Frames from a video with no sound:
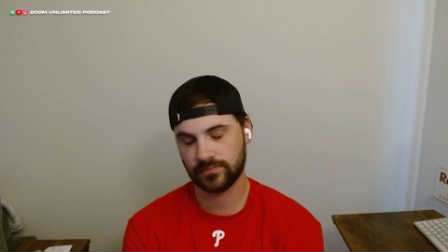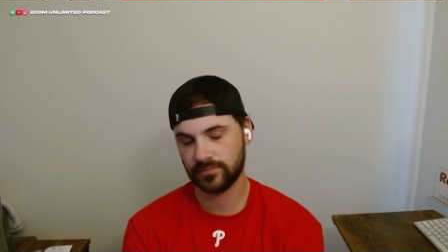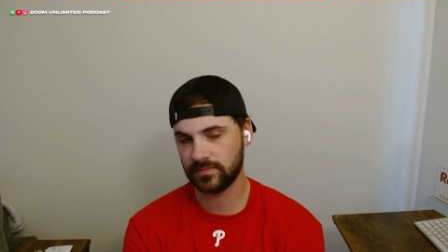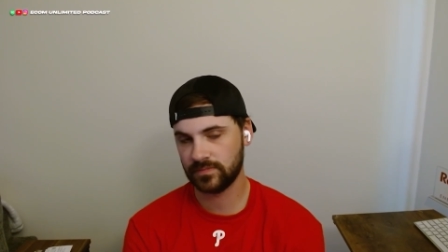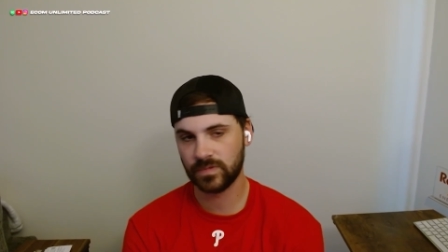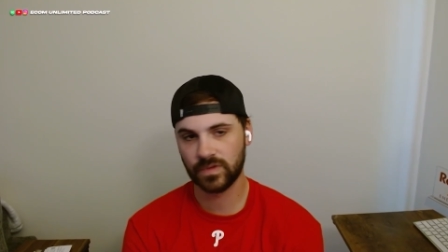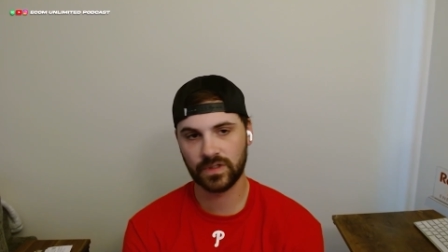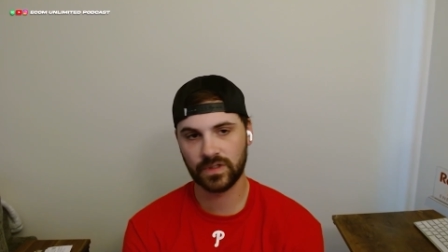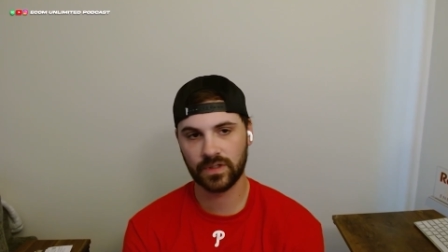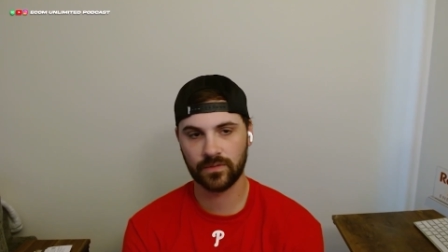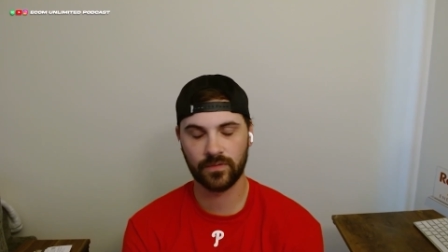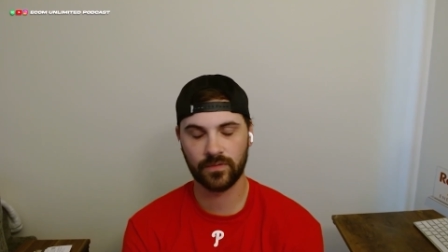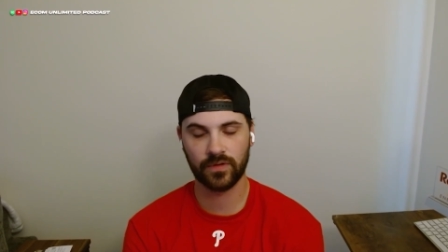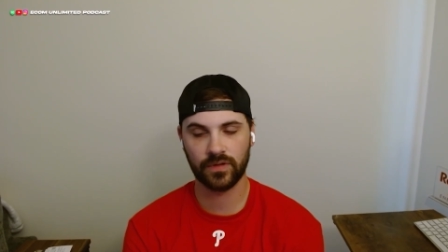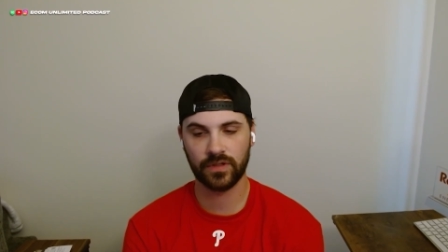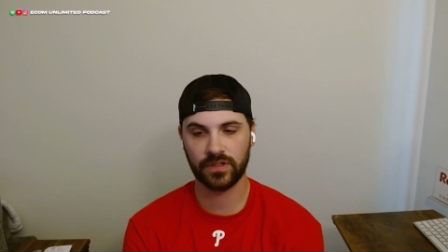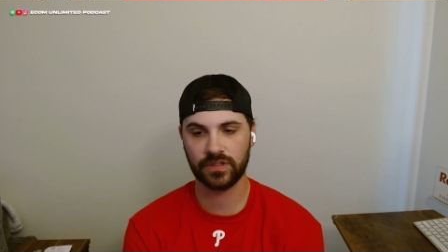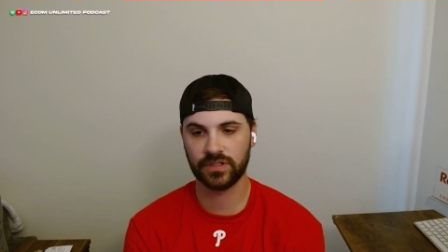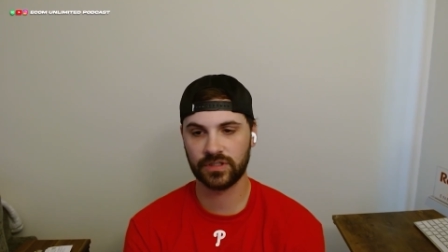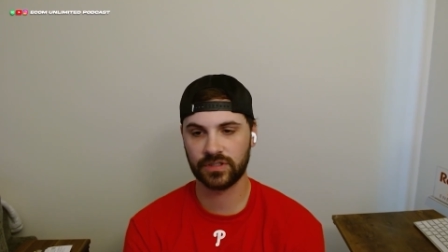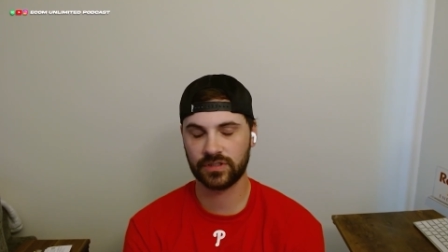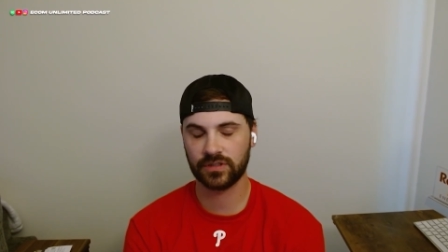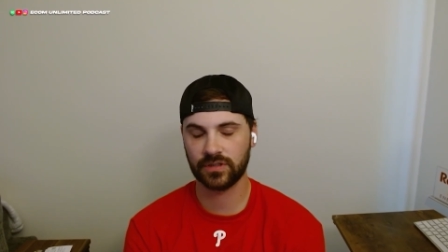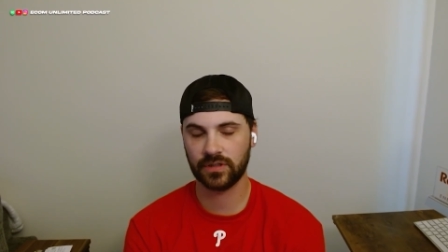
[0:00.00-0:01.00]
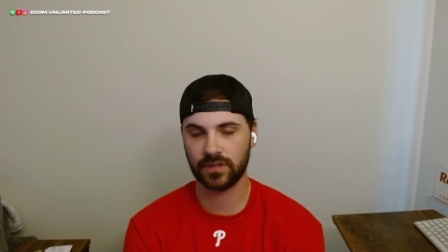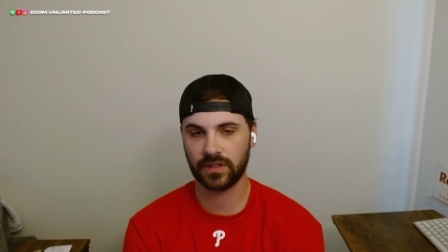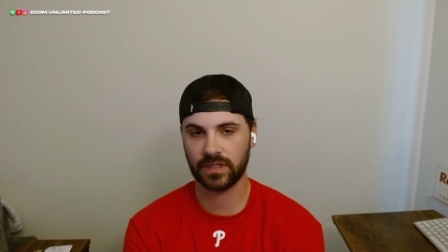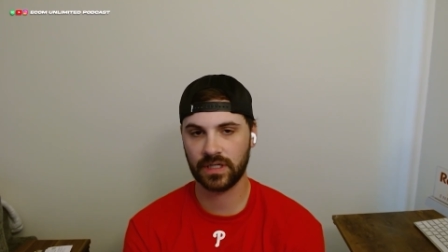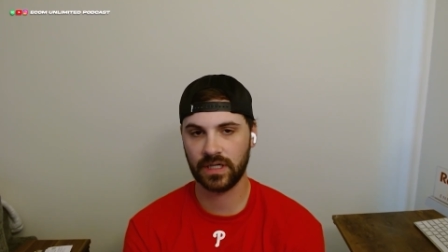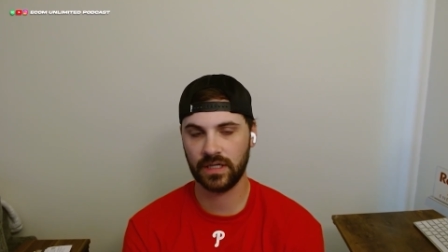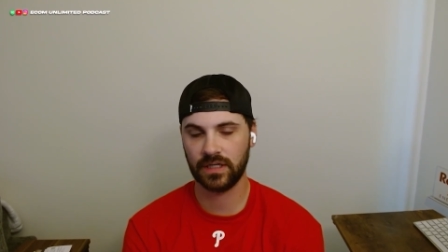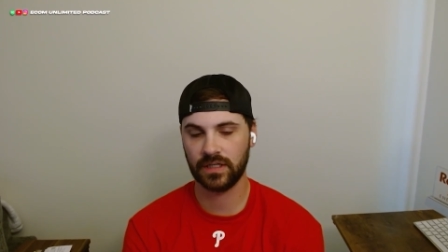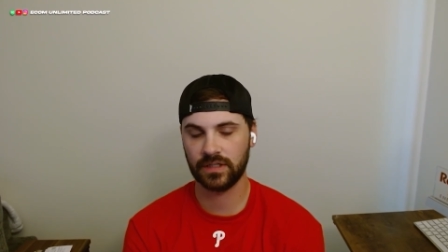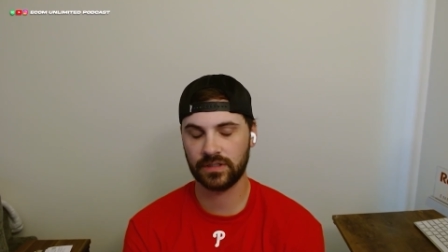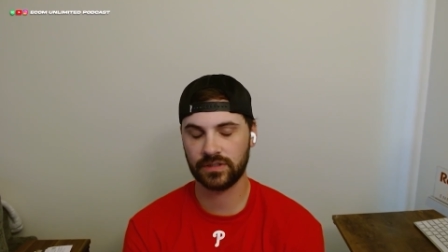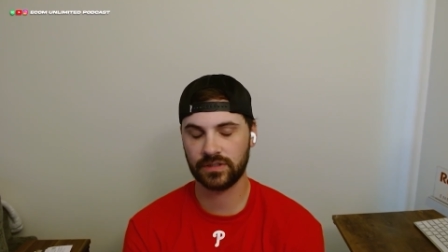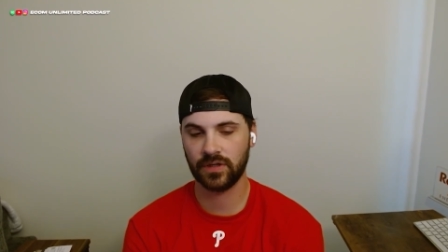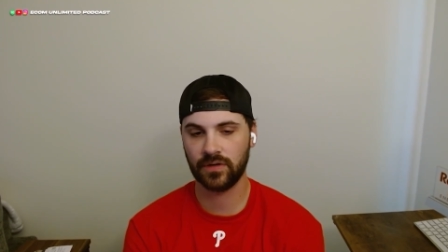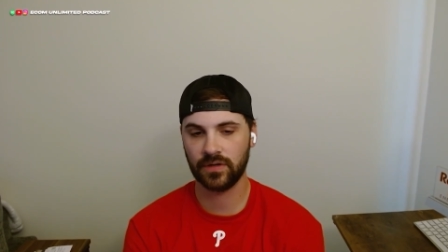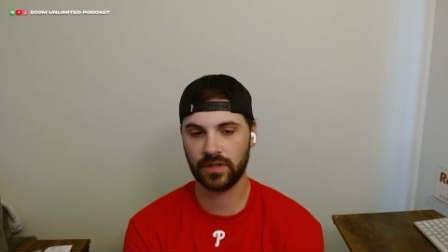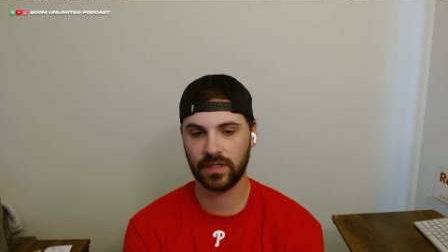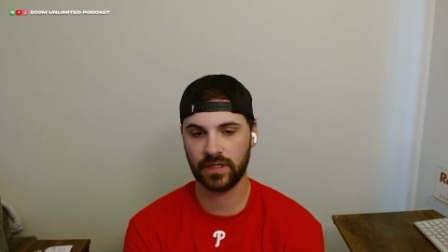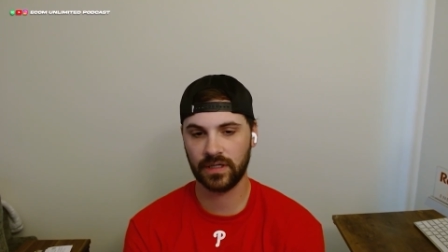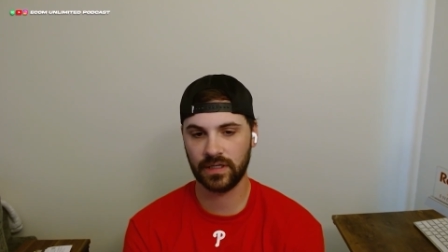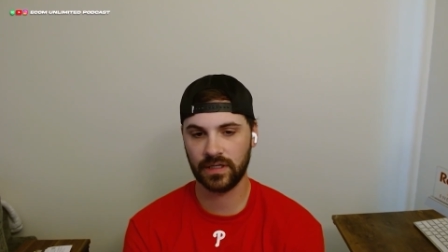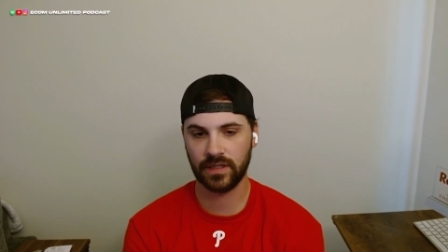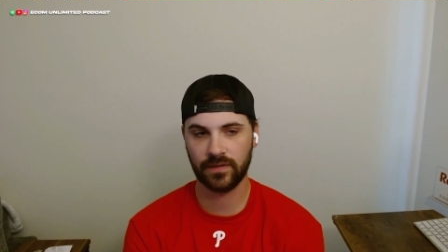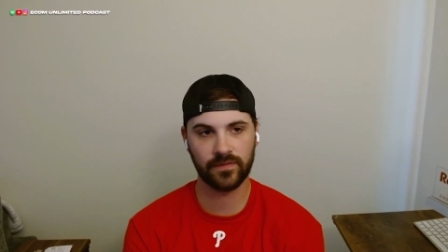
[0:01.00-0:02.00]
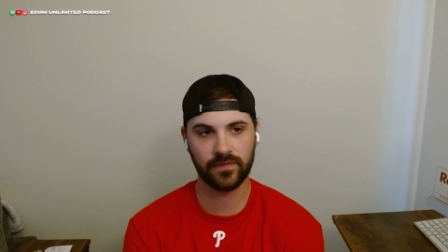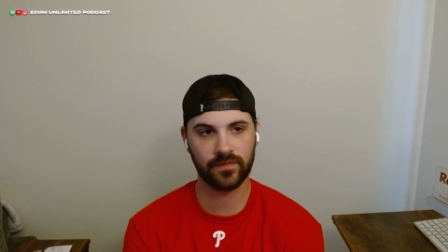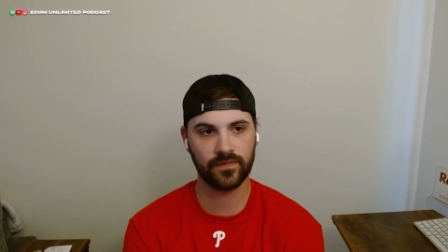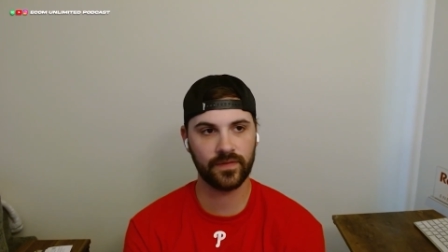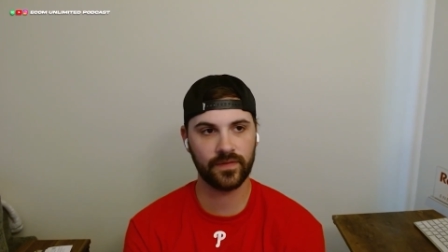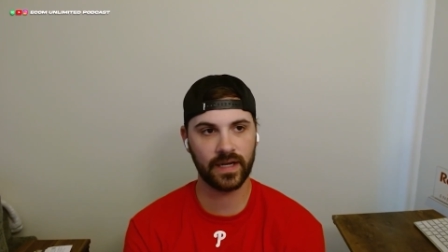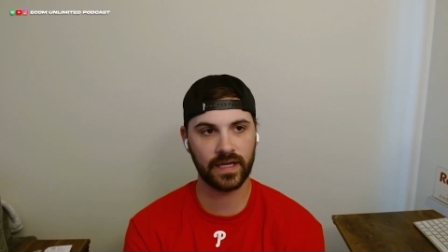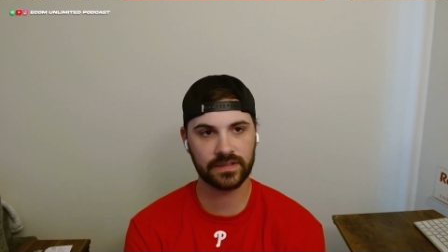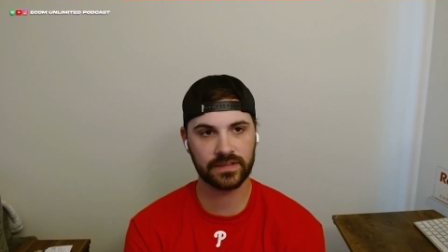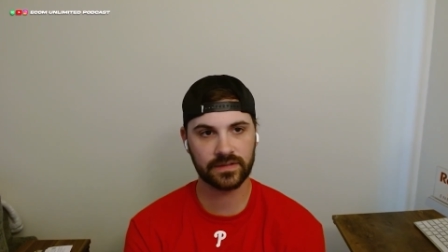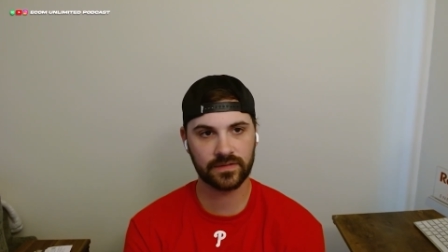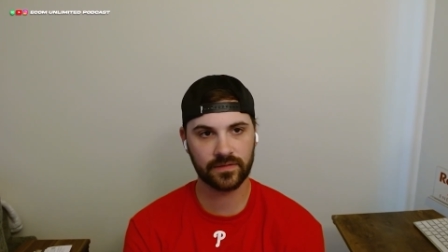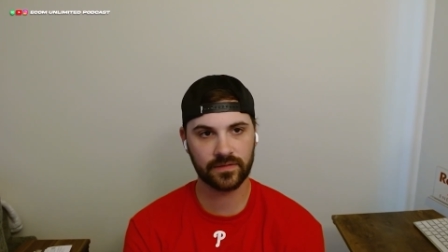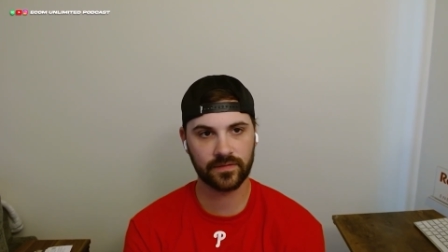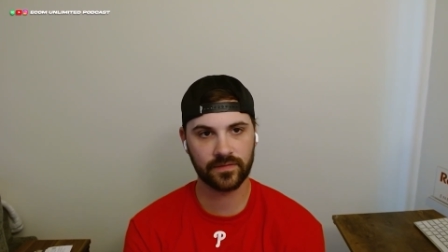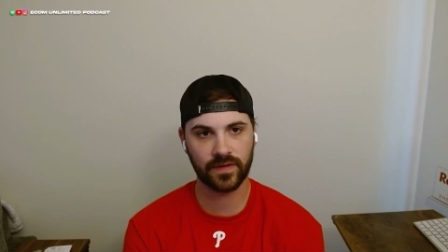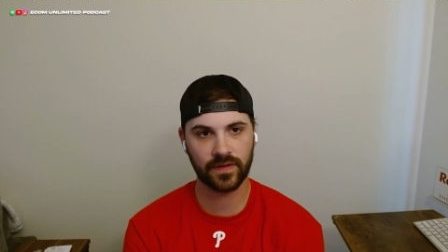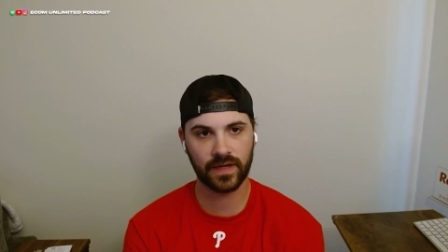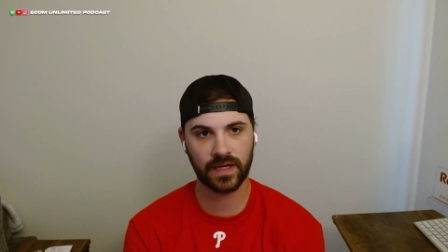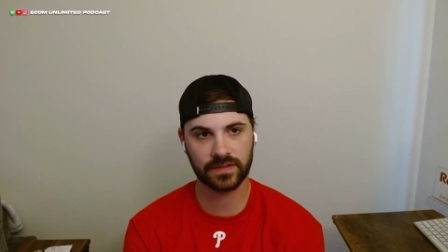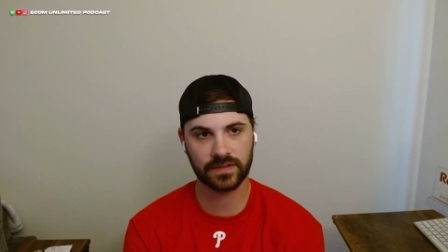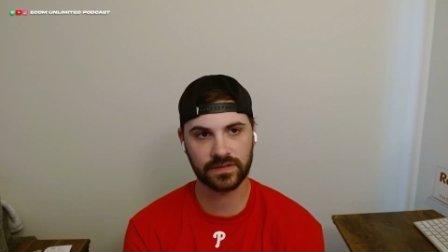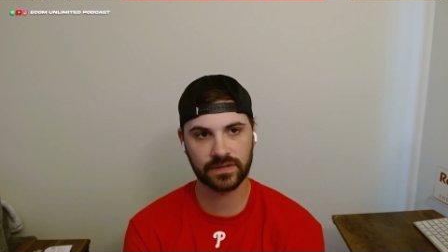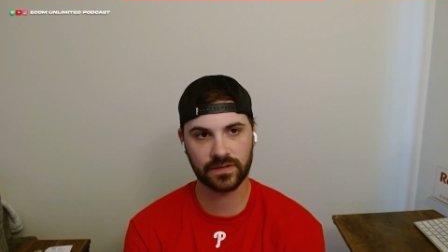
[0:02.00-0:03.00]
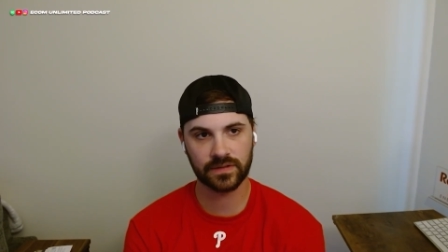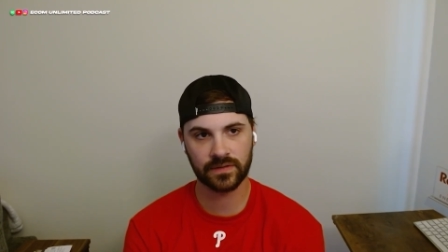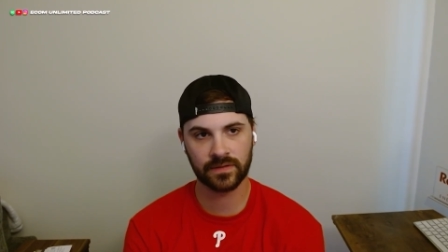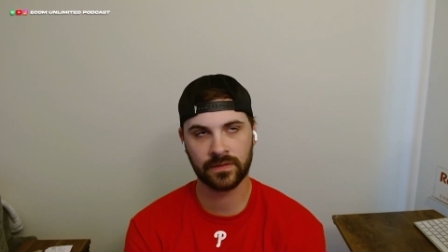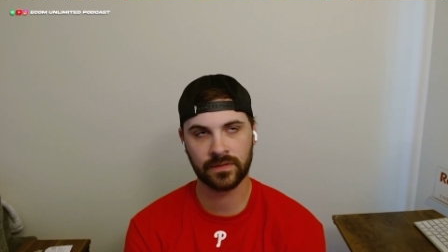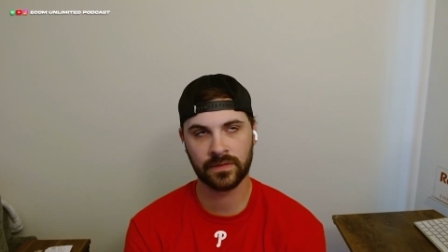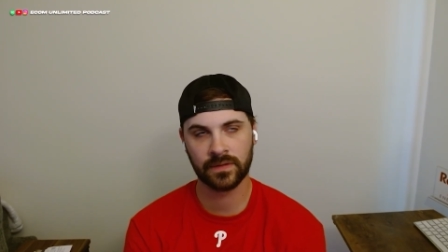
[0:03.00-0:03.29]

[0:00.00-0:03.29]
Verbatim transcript: you can really just start kind of turning it even faster and faster.